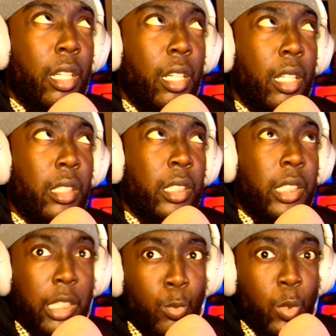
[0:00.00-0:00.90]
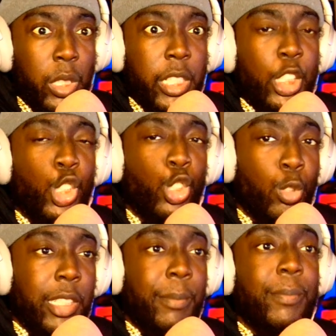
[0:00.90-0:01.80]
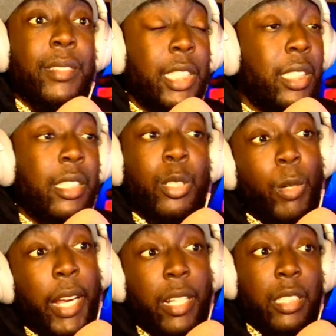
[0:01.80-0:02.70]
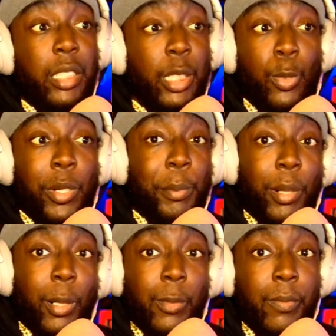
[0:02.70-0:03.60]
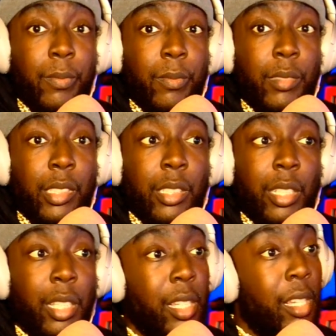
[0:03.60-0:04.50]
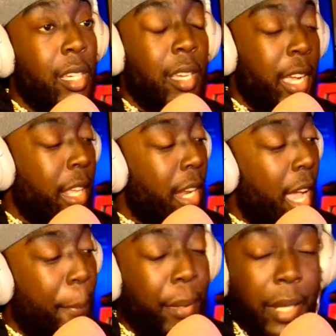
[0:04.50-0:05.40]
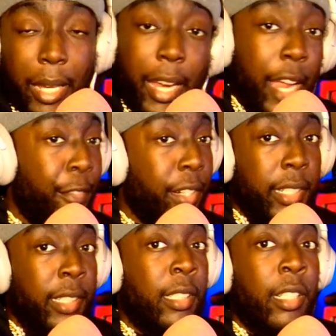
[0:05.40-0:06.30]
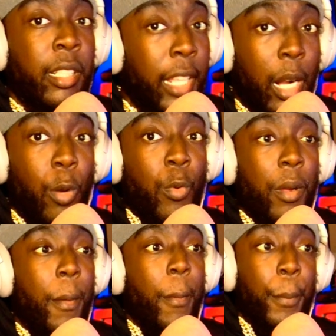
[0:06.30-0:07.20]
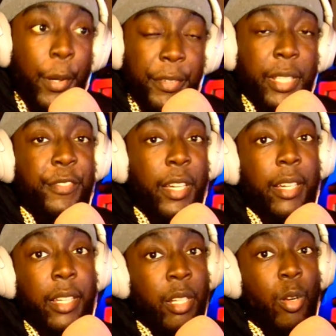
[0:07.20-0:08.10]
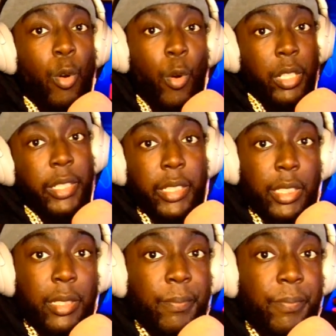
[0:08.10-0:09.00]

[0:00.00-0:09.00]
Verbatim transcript: Z1 Extreme. This is the regular Z1, bro. And I play everything that I want perfectly fine on this.